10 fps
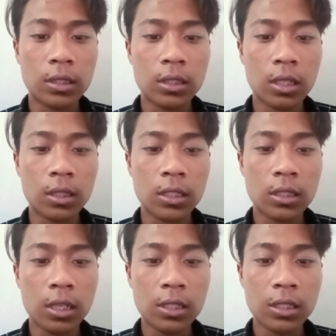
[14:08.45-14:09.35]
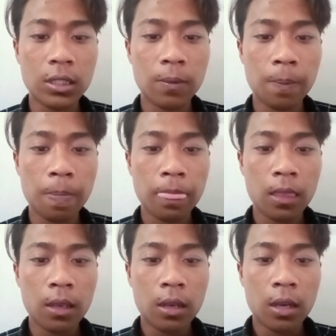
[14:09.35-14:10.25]
A teachers
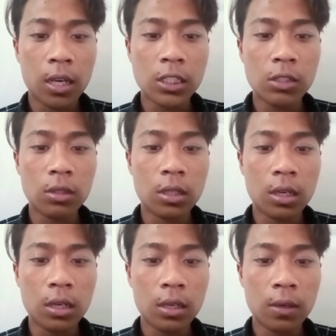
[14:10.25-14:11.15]
and student